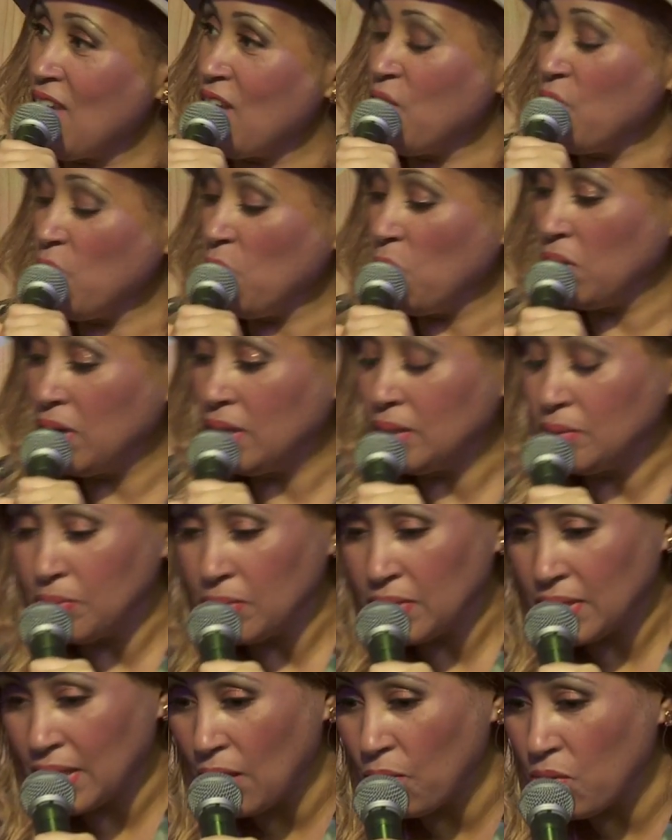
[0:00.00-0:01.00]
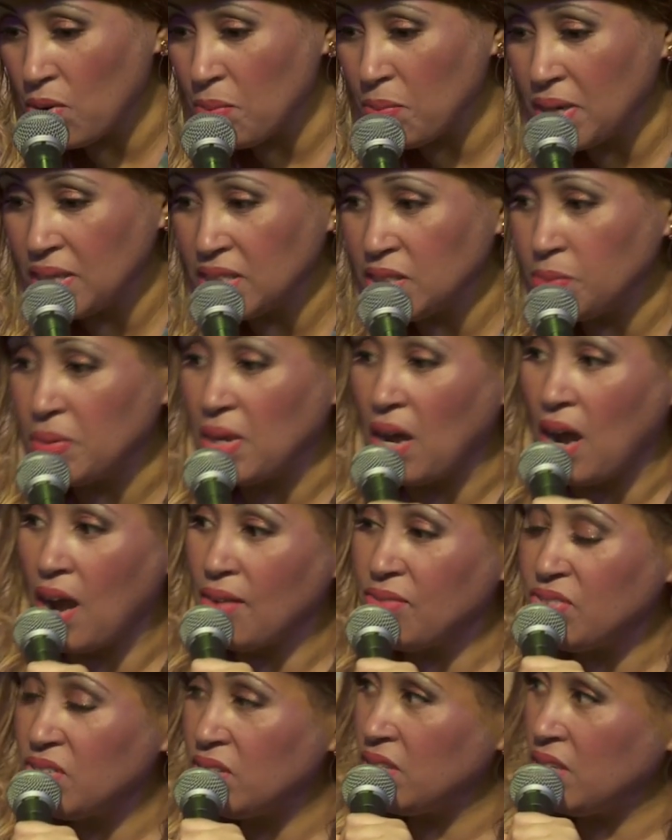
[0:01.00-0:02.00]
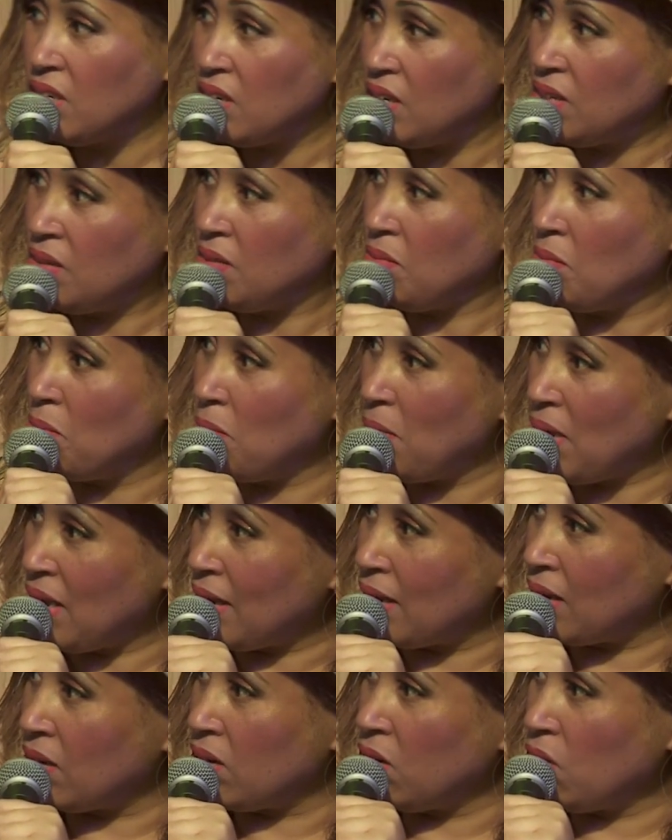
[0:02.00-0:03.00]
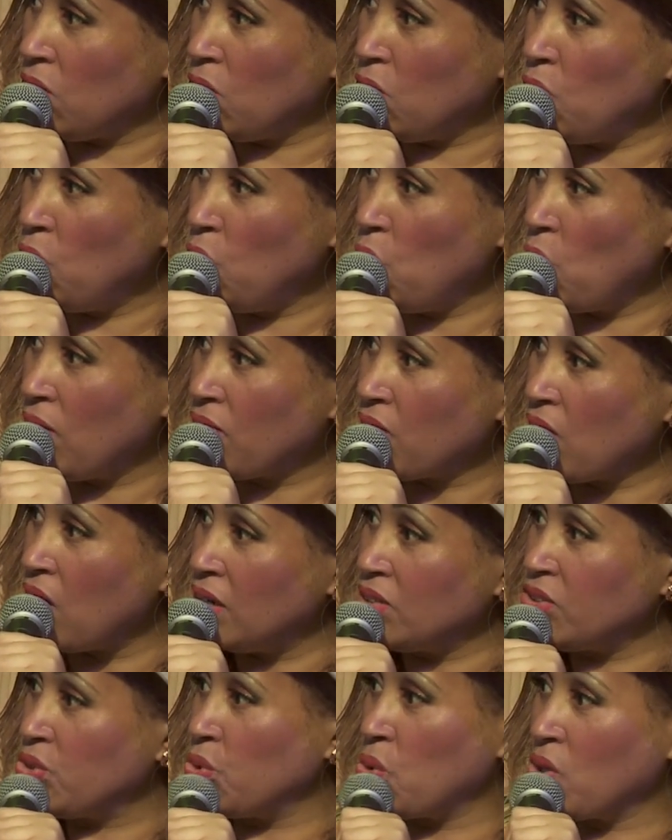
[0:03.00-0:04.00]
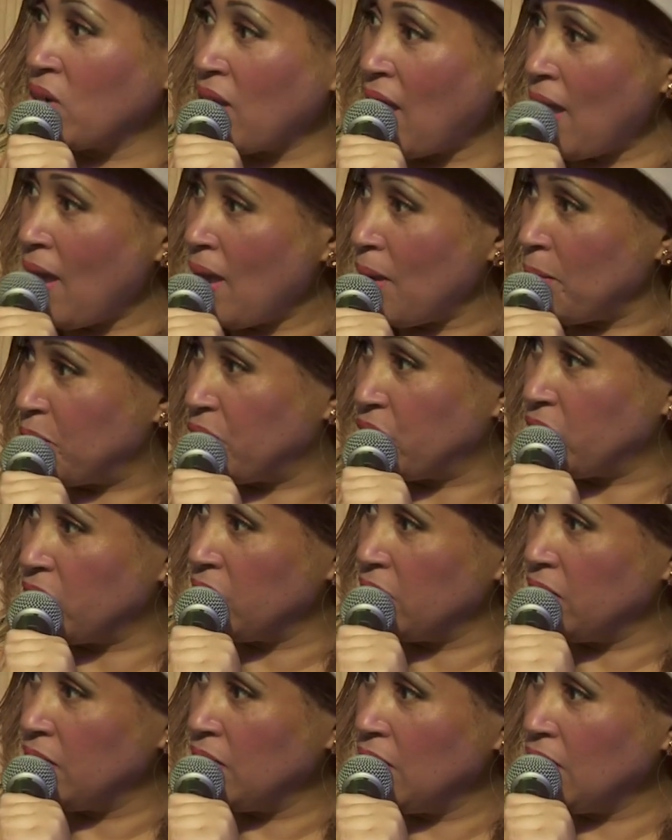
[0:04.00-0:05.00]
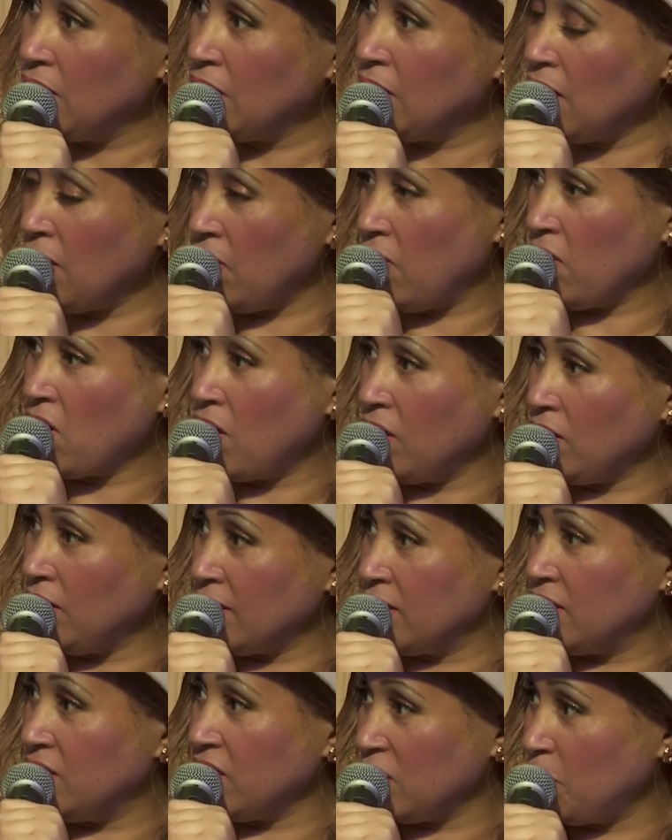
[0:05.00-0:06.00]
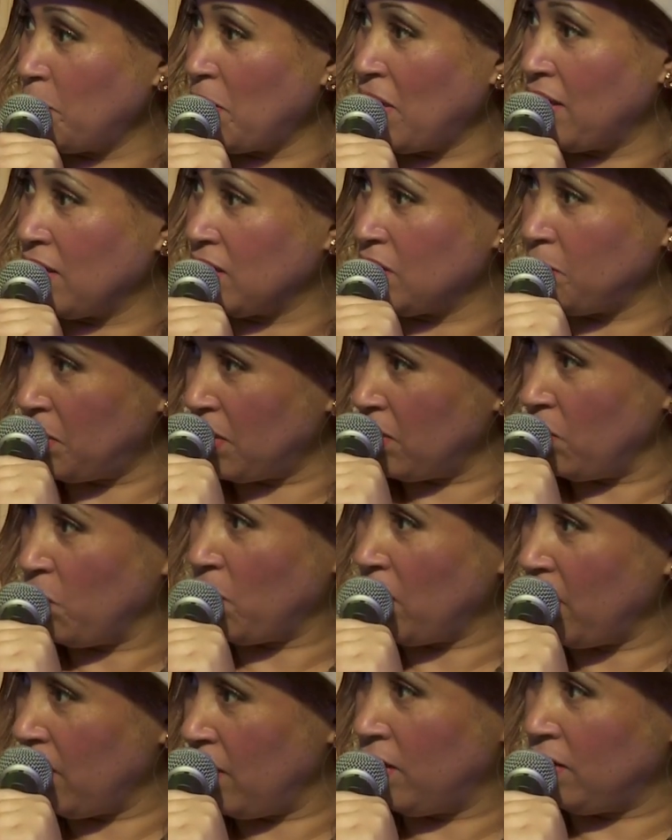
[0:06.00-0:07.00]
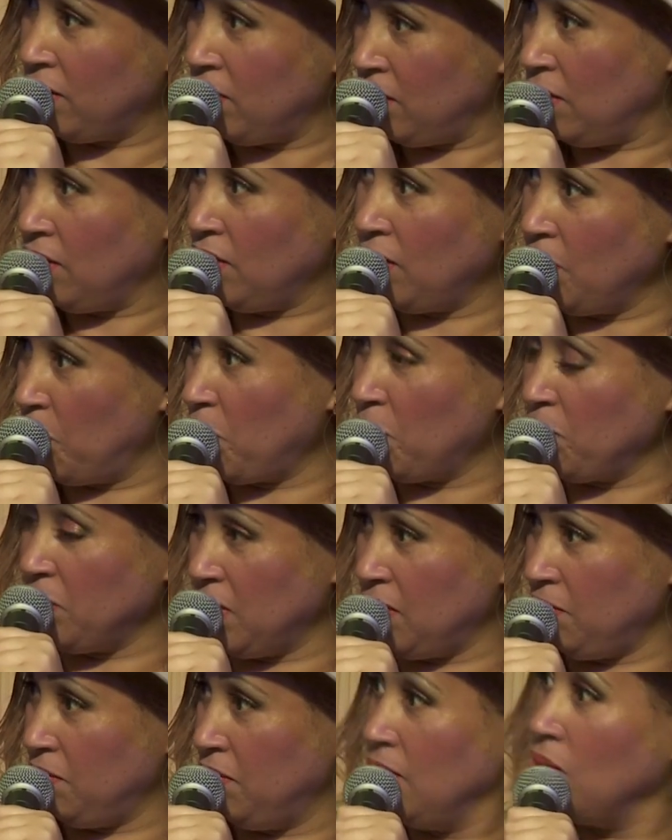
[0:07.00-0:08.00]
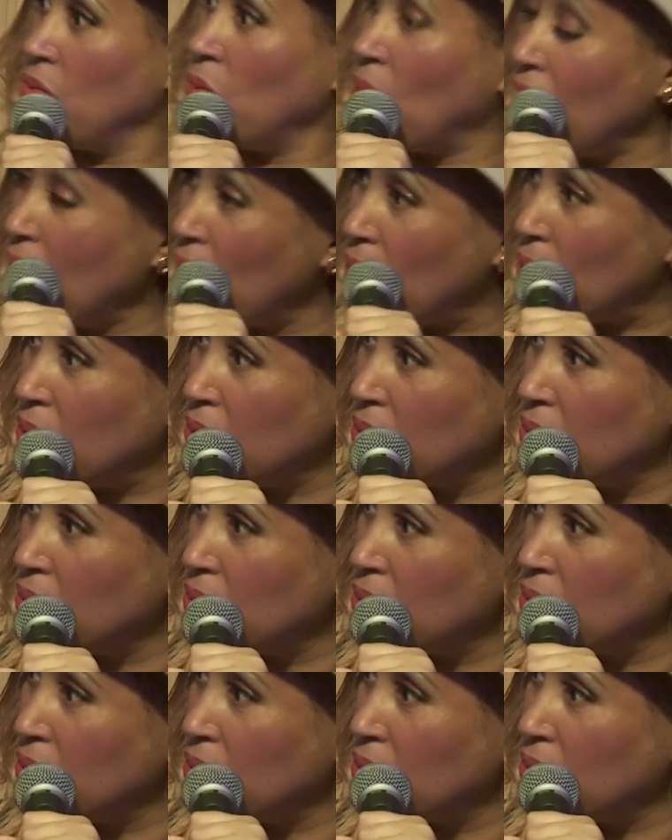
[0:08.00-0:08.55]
You know what? That reminds me. I've seen men who have contoured abs. They got like 6-packs by the way that they wow.